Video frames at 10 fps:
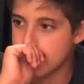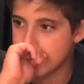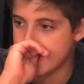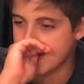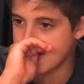
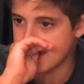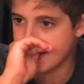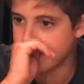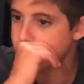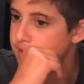
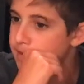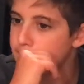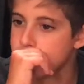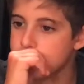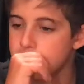
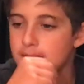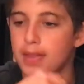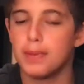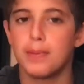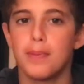
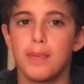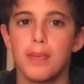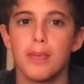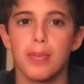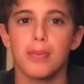
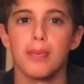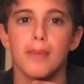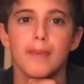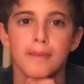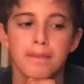
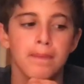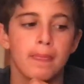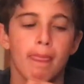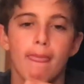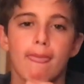
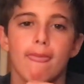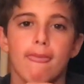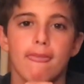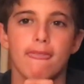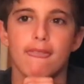
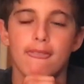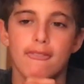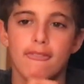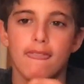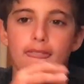
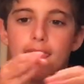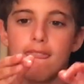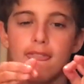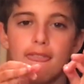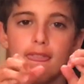
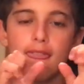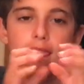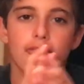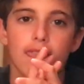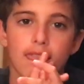
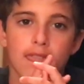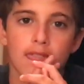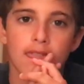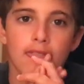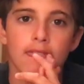
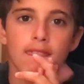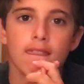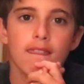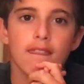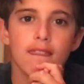
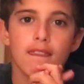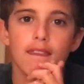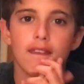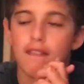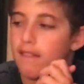
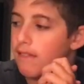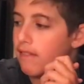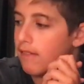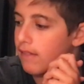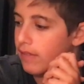
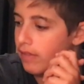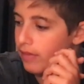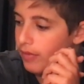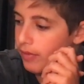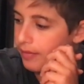(not speaking)